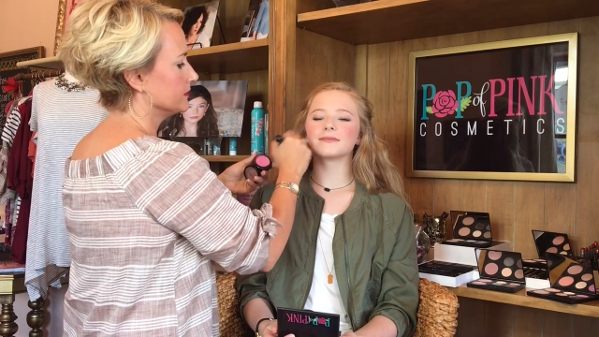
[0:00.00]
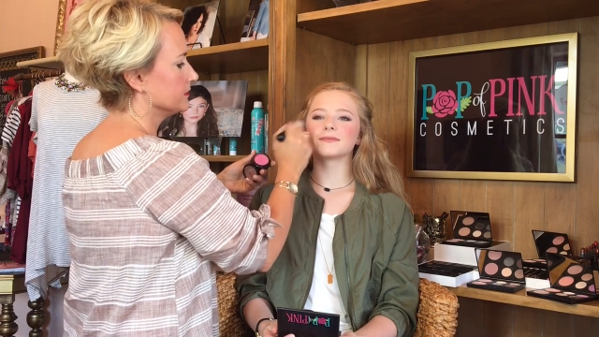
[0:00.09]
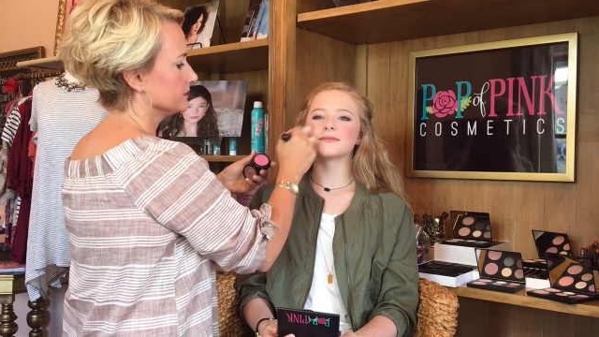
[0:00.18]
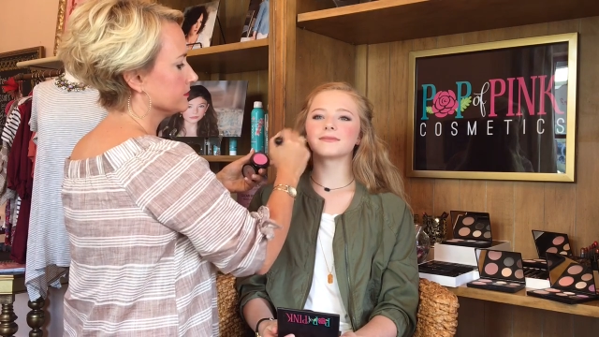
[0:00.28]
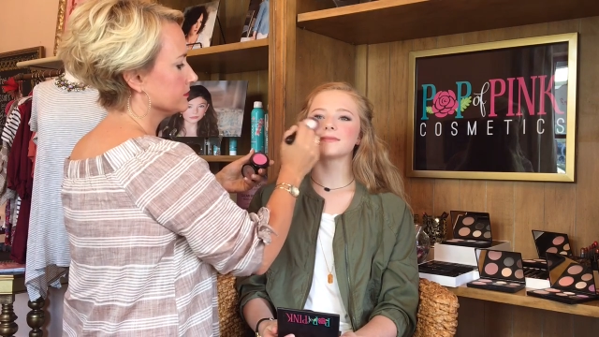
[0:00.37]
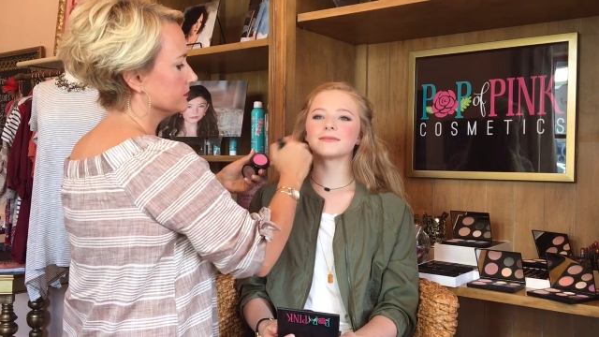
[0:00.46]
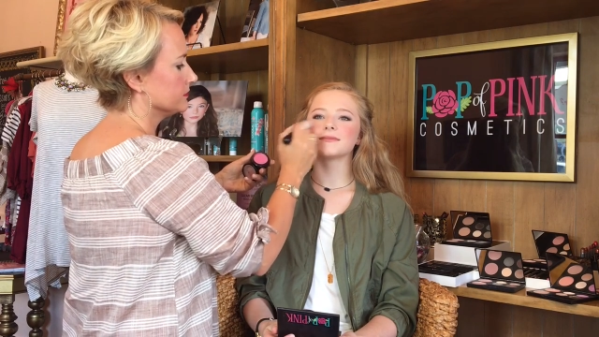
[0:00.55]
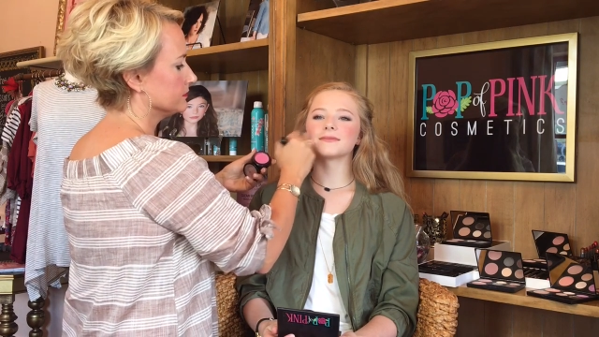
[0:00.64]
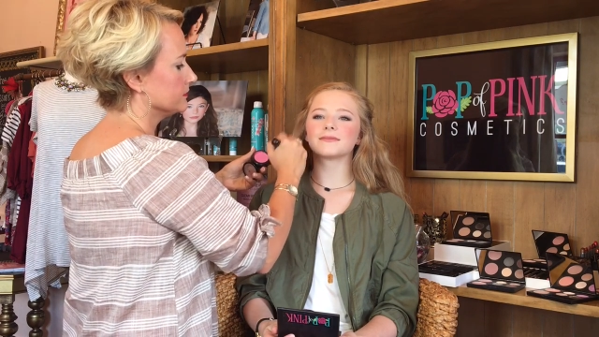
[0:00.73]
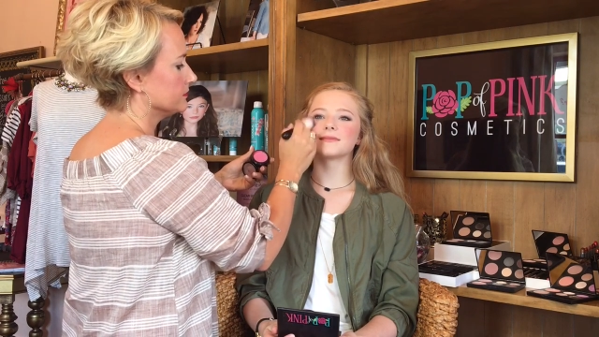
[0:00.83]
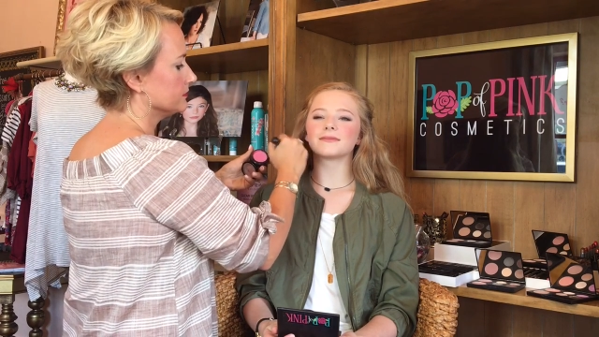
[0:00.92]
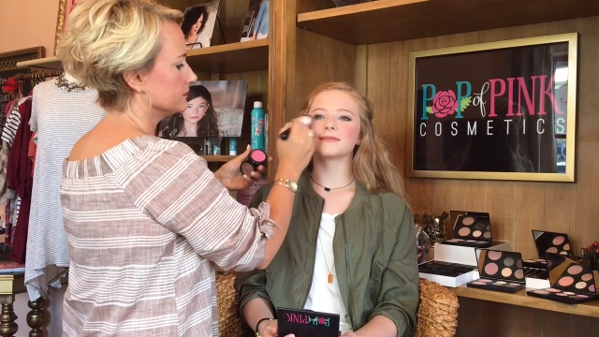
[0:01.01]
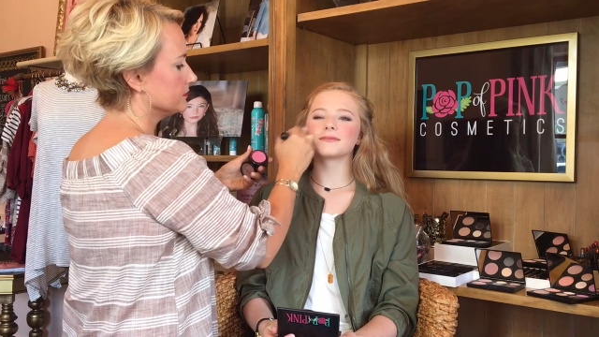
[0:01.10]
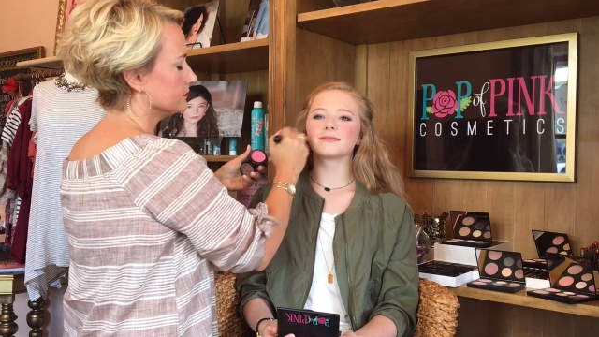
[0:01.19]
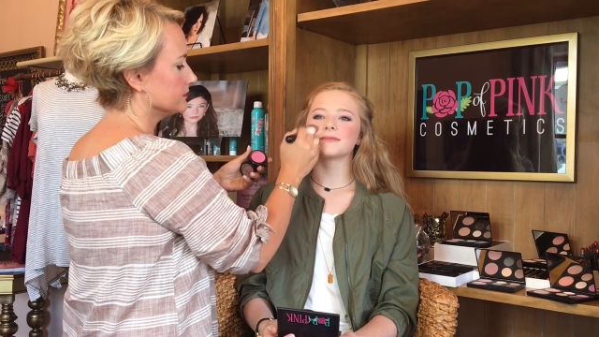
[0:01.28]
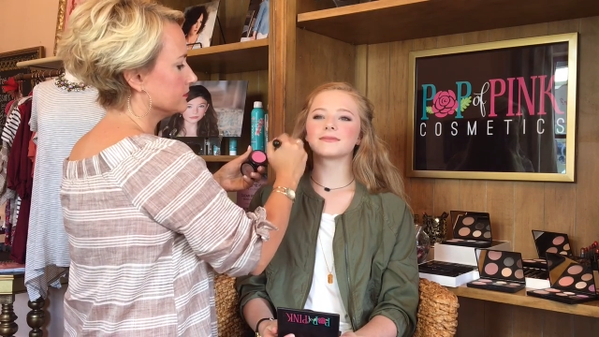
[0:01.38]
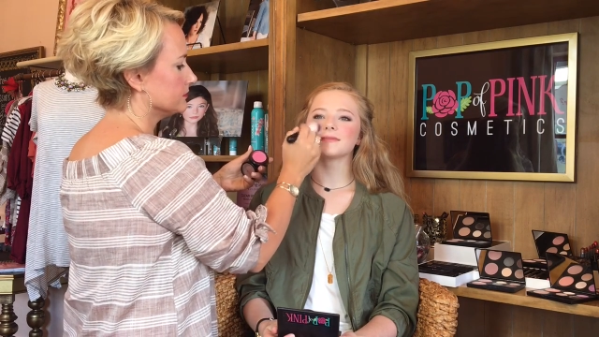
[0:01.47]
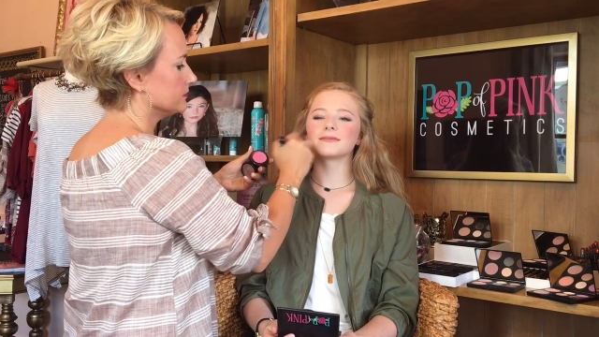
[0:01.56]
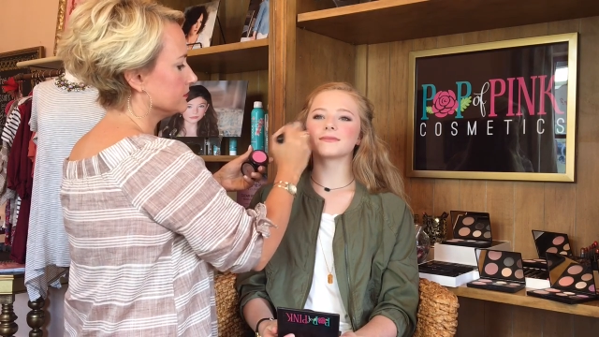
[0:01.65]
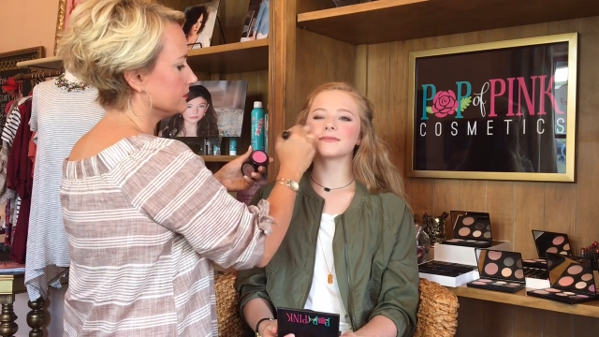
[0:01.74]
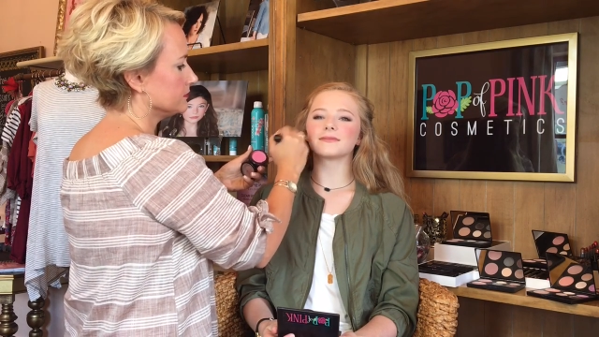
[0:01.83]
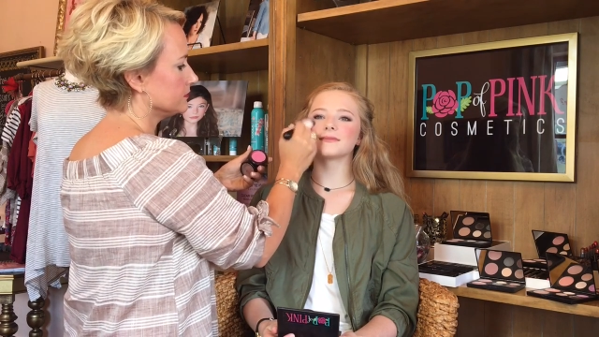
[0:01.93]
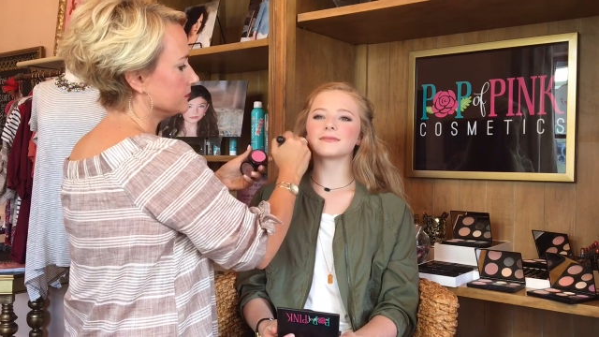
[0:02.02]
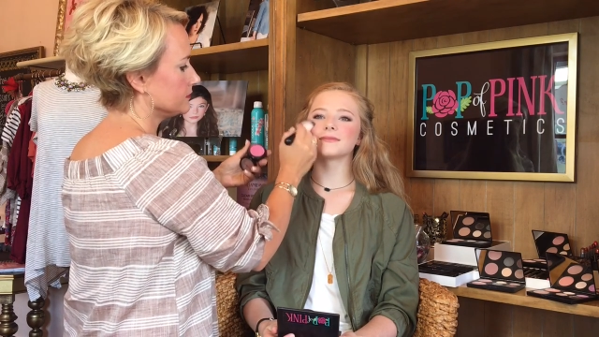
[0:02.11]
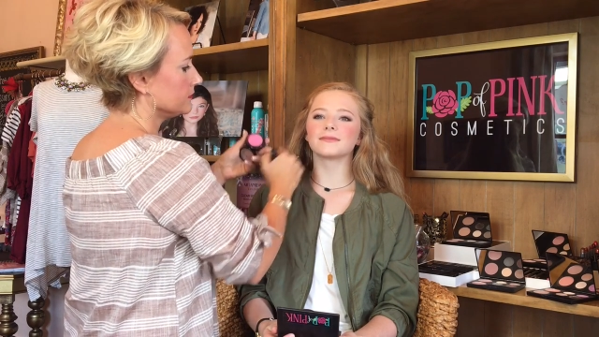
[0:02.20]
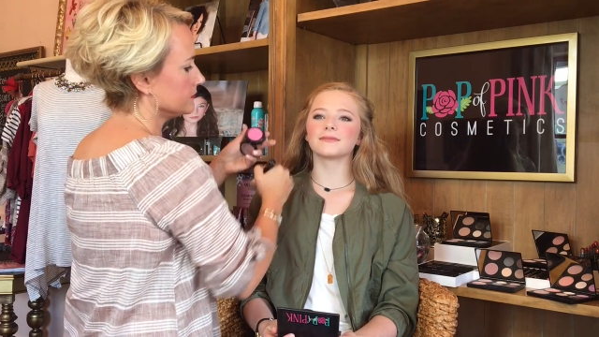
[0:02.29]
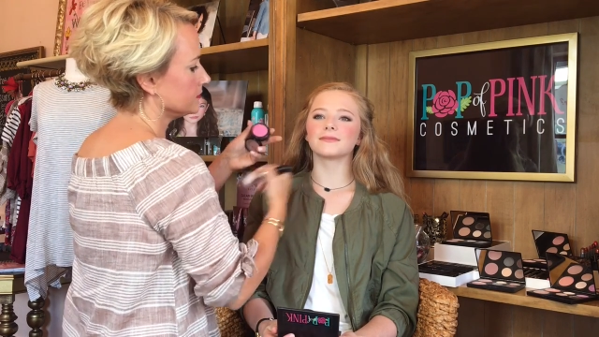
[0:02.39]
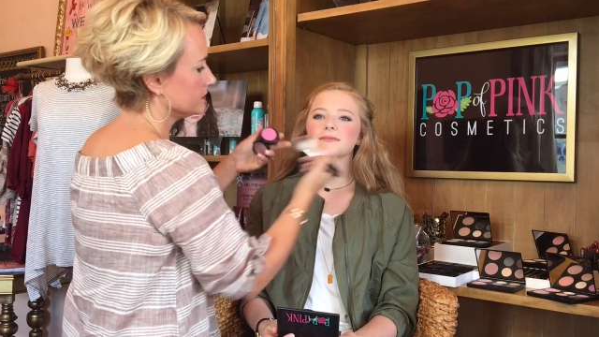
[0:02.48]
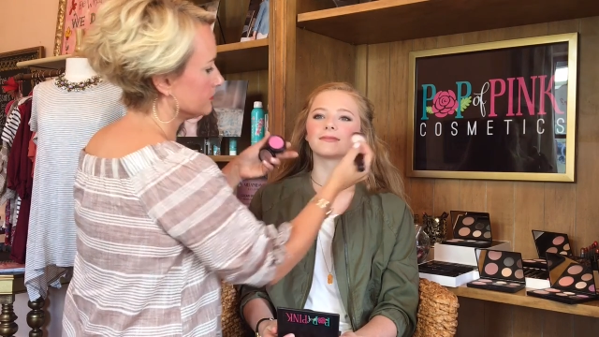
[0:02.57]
No one is speaking in this clip.